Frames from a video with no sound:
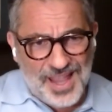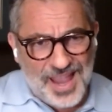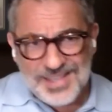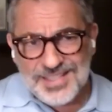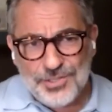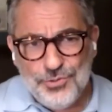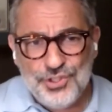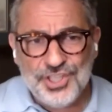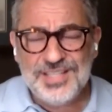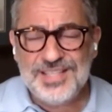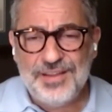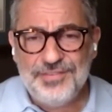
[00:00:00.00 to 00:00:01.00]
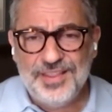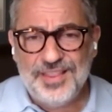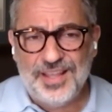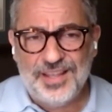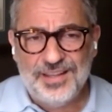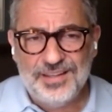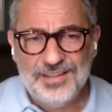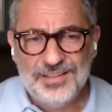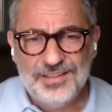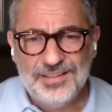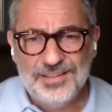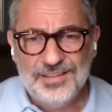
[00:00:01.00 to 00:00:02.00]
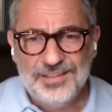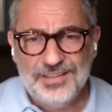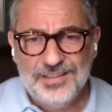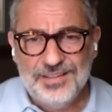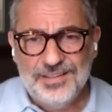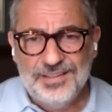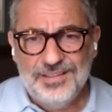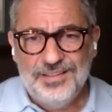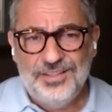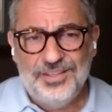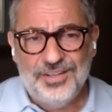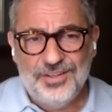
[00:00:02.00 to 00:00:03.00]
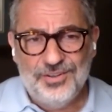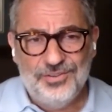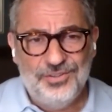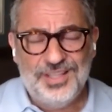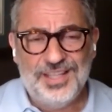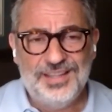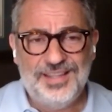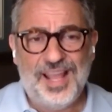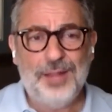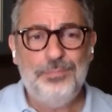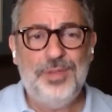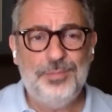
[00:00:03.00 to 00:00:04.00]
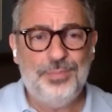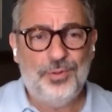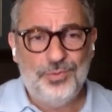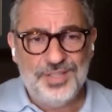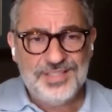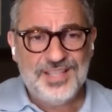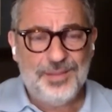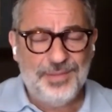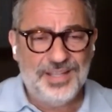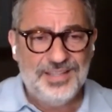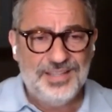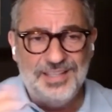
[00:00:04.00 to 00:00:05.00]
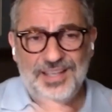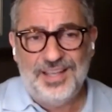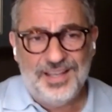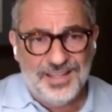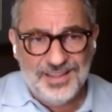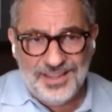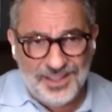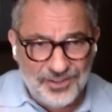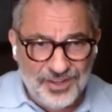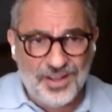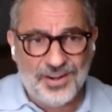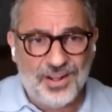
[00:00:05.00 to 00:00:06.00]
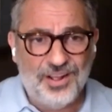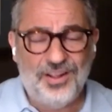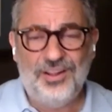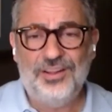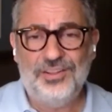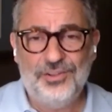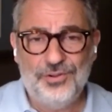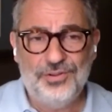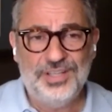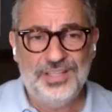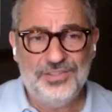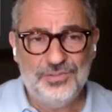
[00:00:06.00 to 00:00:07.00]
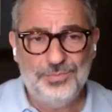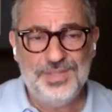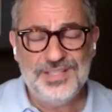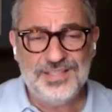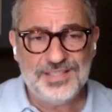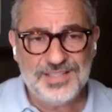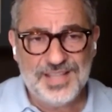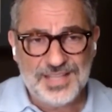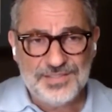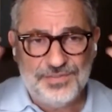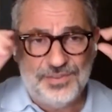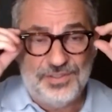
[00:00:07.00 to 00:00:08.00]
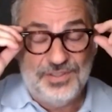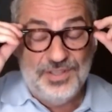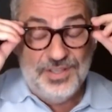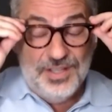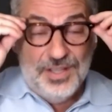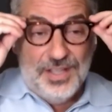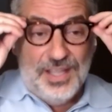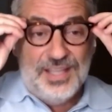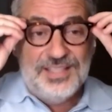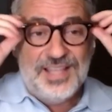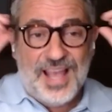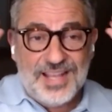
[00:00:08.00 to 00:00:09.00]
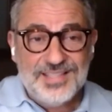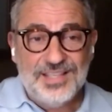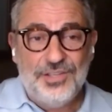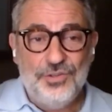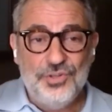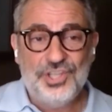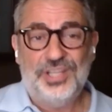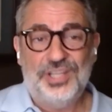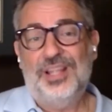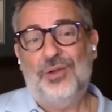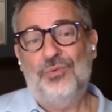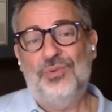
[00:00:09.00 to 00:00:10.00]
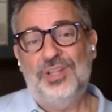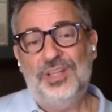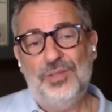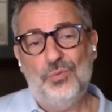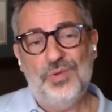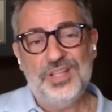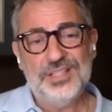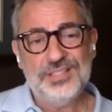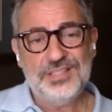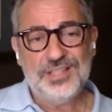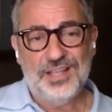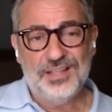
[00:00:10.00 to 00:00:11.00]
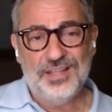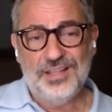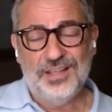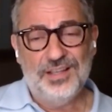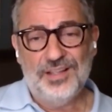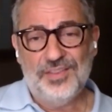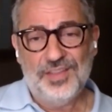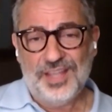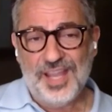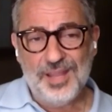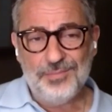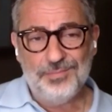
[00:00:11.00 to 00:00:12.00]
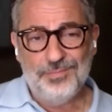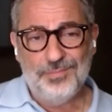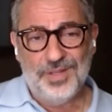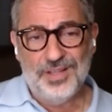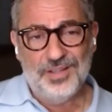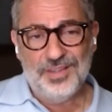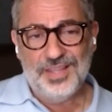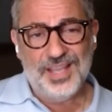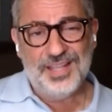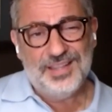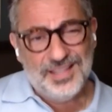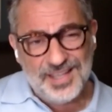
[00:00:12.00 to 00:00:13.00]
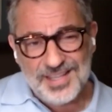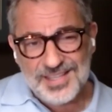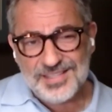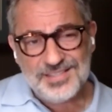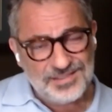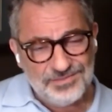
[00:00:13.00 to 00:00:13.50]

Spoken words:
execution is everything. You take 10 people with the same idea, they're not all going to be successful. It's execution that really wins the game. The idea is